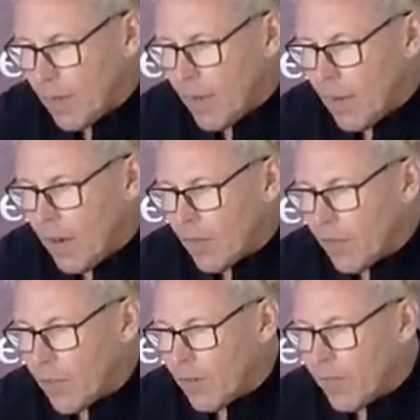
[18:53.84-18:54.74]
of
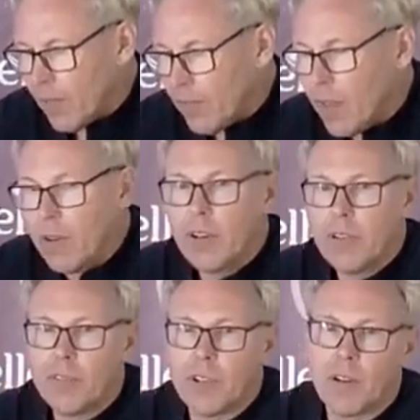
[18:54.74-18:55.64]
the of the
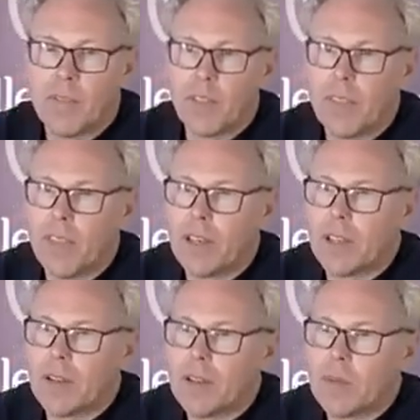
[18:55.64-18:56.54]
horrific, of the thing
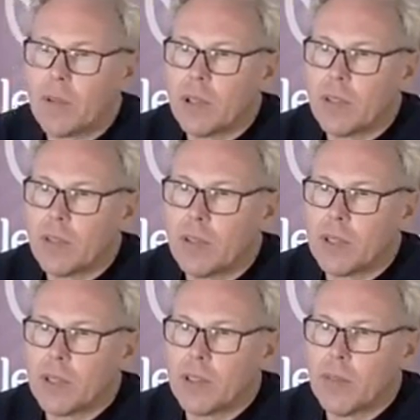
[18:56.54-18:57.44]
that has to be
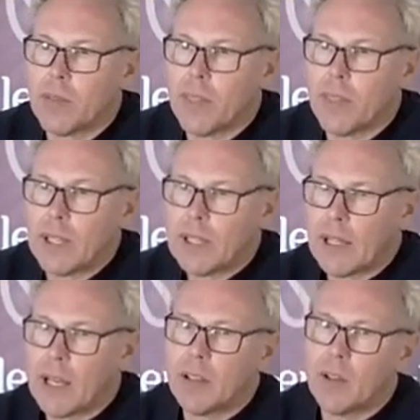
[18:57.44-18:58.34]
avoided, of the thing
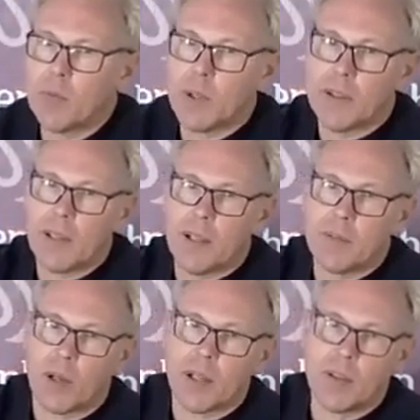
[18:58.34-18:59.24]
like, I don't want that
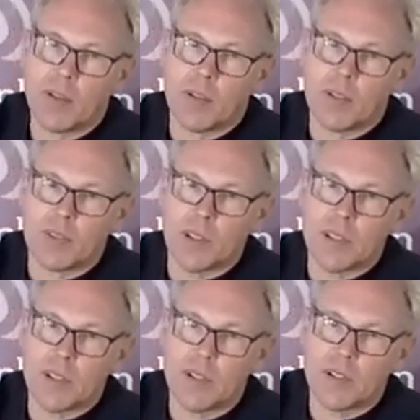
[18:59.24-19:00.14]
in my news feed.
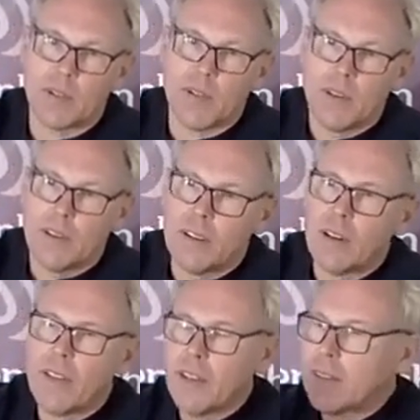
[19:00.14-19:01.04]
You
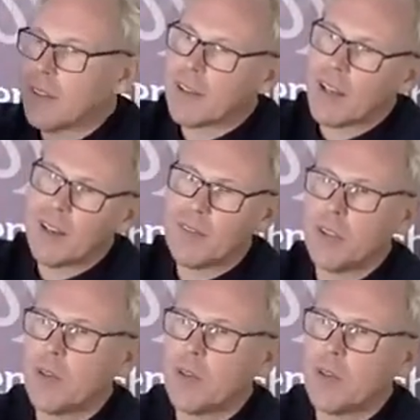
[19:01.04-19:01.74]
know, there's this kind of new